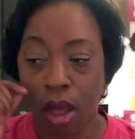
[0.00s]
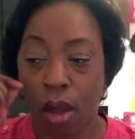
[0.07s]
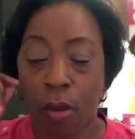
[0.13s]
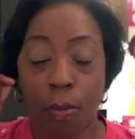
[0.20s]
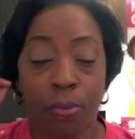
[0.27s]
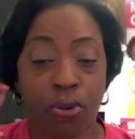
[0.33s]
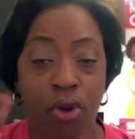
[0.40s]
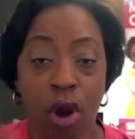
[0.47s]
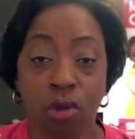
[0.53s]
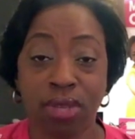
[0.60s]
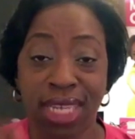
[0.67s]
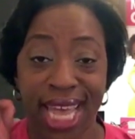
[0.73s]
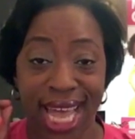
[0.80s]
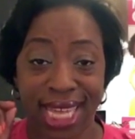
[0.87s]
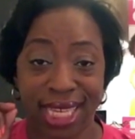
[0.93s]

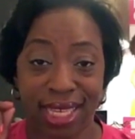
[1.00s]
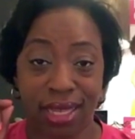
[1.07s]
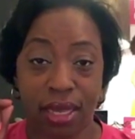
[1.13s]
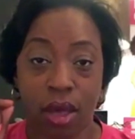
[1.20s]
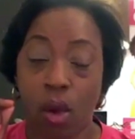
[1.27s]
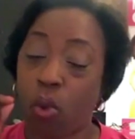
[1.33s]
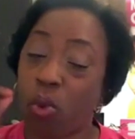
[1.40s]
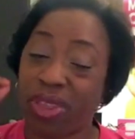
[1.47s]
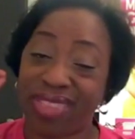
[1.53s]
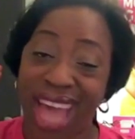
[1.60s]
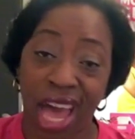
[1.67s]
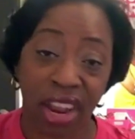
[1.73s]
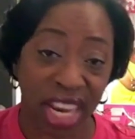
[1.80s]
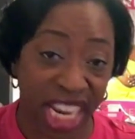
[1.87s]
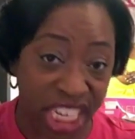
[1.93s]
Protest
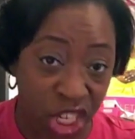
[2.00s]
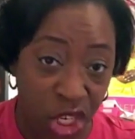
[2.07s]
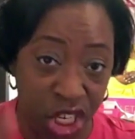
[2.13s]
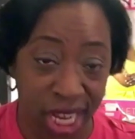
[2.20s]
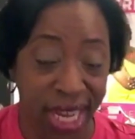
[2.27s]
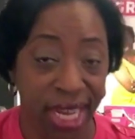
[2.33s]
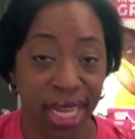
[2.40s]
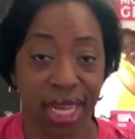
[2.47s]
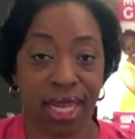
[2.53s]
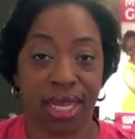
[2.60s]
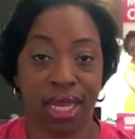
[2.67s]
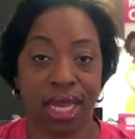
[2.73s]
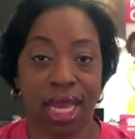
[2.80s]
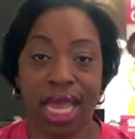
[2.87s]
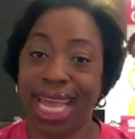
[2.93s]
without an agenda
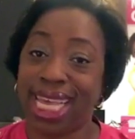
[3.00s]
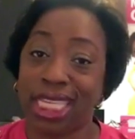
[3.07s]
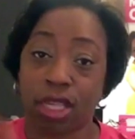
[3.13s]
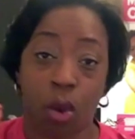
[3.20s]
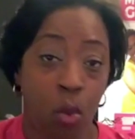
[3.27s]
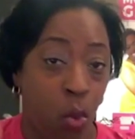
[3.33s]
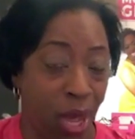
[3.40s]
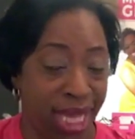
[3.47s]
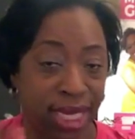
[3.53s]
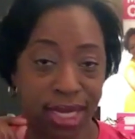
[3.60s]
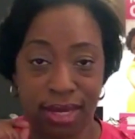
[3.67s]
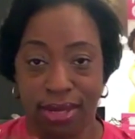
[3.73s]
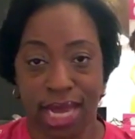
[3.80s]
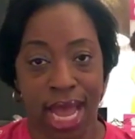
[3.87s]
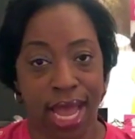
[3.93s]
is a waste
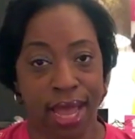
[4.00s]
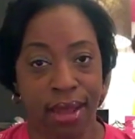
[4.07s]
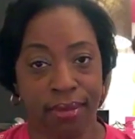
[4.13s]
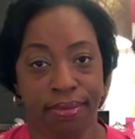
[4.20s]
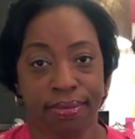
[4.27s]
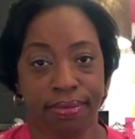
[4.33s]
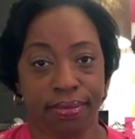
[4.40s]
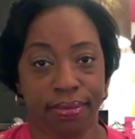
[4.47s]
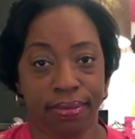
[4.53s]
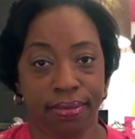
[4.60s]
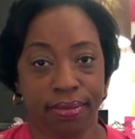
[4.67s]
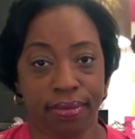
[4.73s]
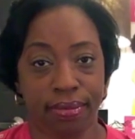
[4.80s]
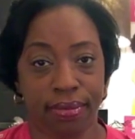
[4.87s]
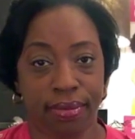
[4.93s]
of time.
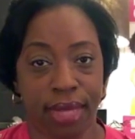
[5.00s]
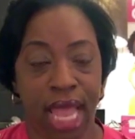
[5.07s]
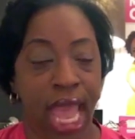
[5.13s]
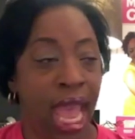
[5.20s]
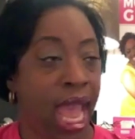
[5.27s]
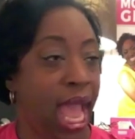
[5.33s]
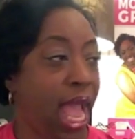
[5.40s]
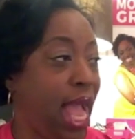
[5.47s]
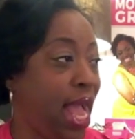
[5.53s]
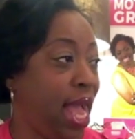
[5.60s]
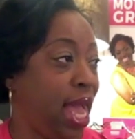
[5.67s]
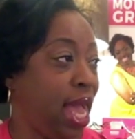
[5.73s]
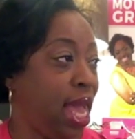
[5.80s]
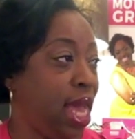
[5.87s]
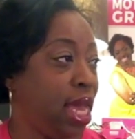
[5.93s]

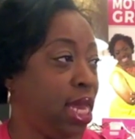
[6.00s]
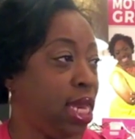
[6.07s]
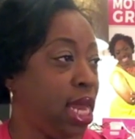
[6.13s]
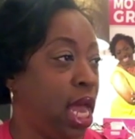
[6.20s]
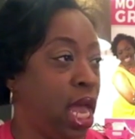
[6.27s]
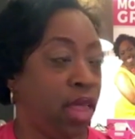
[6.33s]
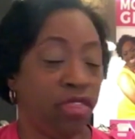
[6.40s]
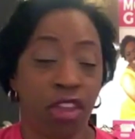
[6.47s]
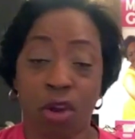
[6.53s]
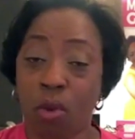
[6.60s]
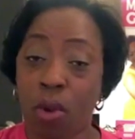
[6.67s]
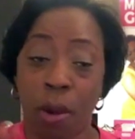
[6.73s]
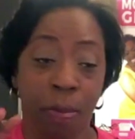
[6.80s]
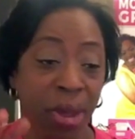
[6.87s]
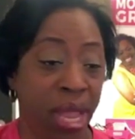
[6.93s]
And there
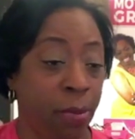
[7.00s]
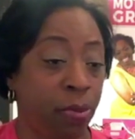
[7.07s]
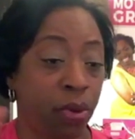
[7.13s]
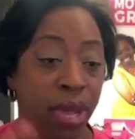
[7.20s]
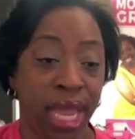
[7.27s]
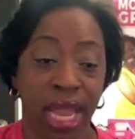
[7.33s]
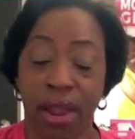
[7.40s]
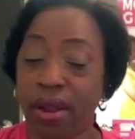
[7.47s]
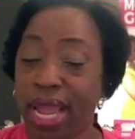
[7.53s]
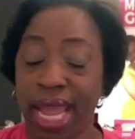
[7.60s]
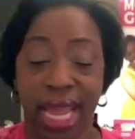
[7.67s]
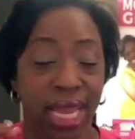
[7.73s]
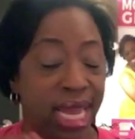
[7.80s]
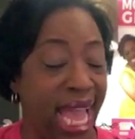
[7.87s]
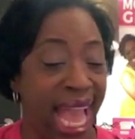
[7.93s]
were people here
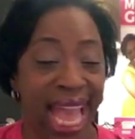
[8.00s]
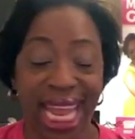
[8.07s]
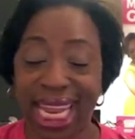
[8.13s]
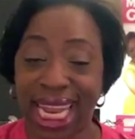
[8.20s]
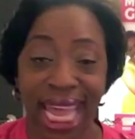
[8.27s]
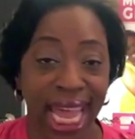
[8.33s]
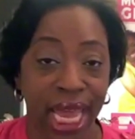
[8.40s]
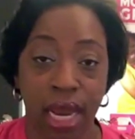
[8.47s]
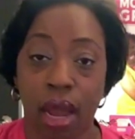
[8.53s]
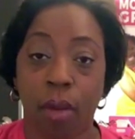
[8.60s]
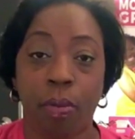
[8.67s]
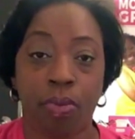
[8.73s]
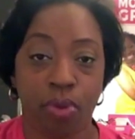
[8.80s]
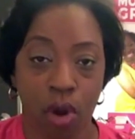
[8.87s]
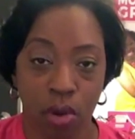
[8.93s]
in Atlanta
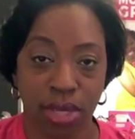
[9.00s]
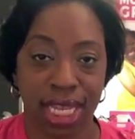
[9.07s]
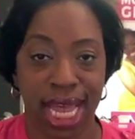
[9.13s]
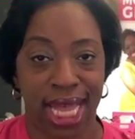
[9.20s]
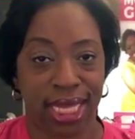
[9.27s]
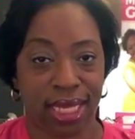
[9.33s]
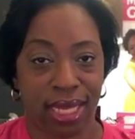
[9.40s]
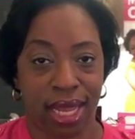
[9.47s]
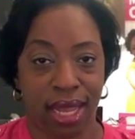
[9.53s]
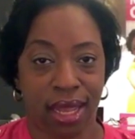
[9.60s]
protesting.